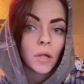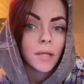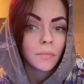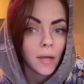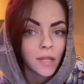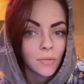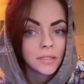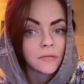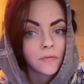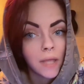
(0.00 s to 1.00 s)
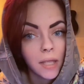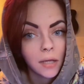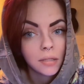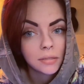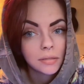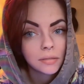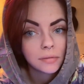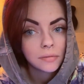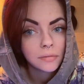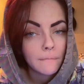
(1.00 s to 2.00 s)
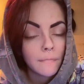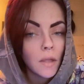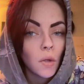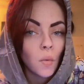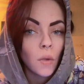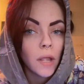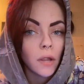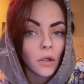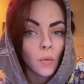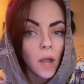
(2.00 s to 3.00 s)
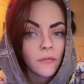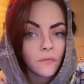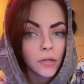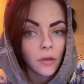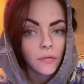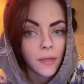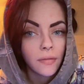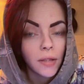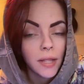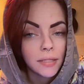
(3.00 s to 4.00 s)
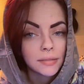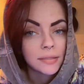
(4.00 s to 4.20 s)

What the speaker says: embodiments of chaos. Where a wyvern, on the other hand,